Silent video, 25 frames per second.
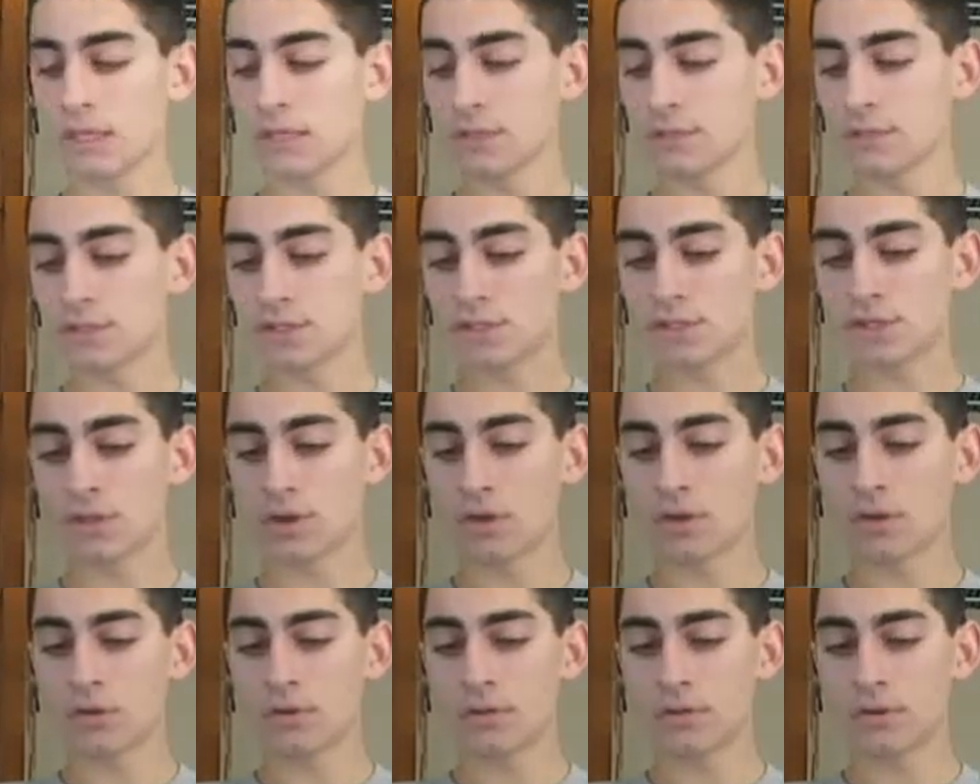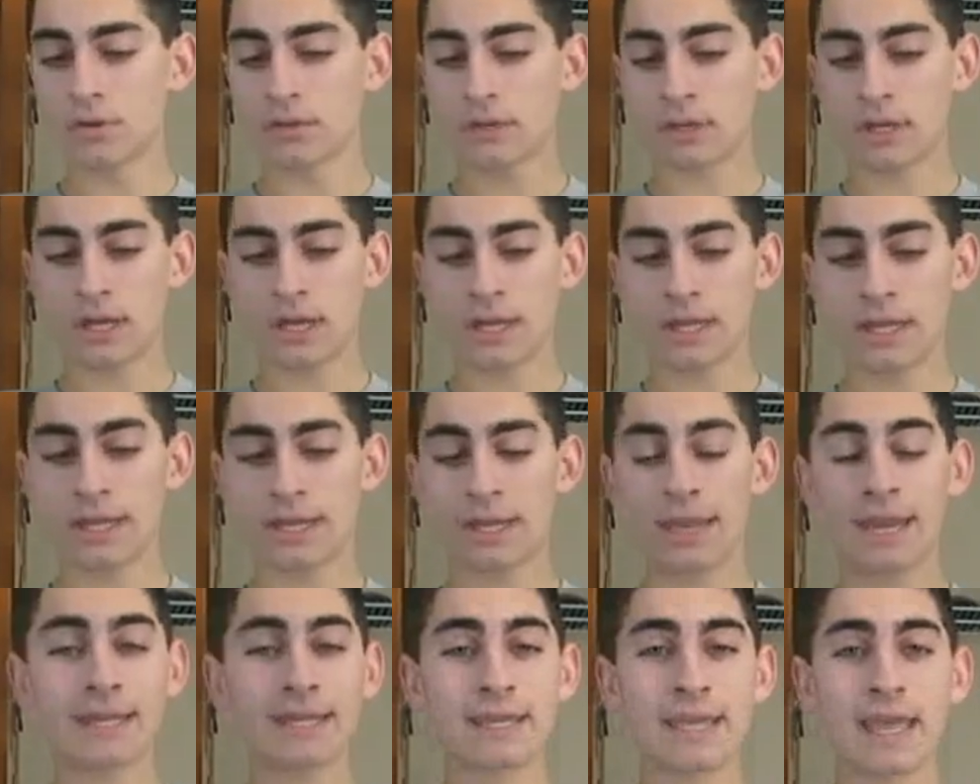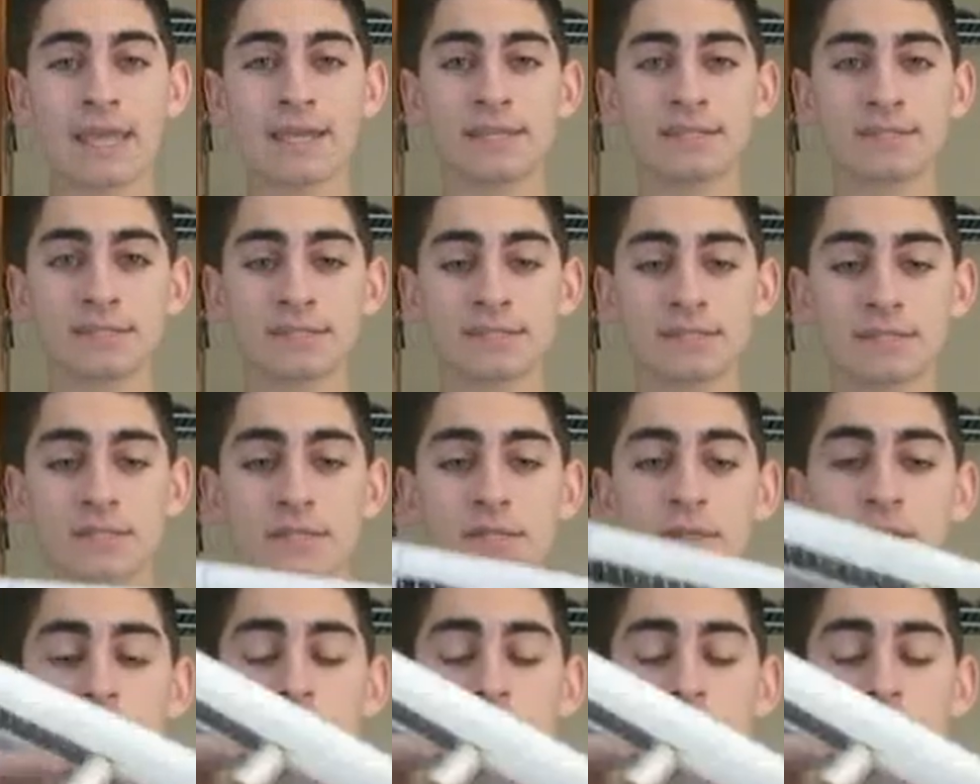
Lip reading: So, in any case,